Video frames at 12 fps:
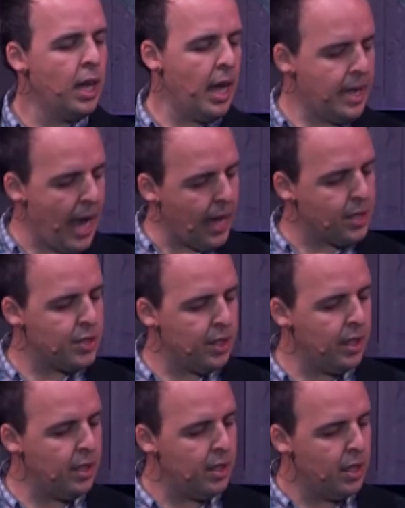An
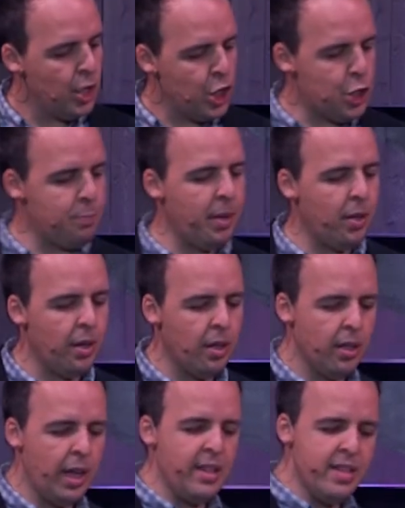excellent spirit.
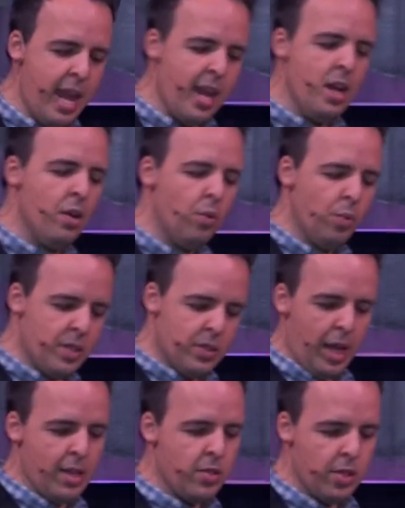And Daniel was
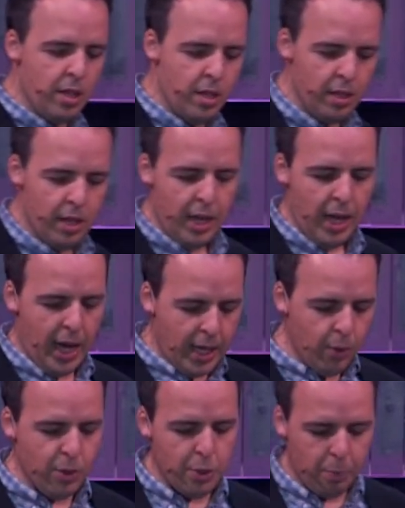tested and
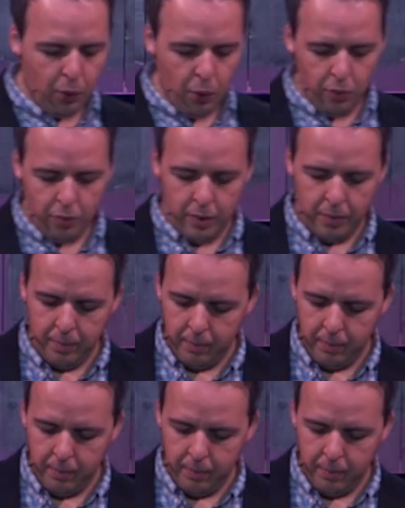he was approved.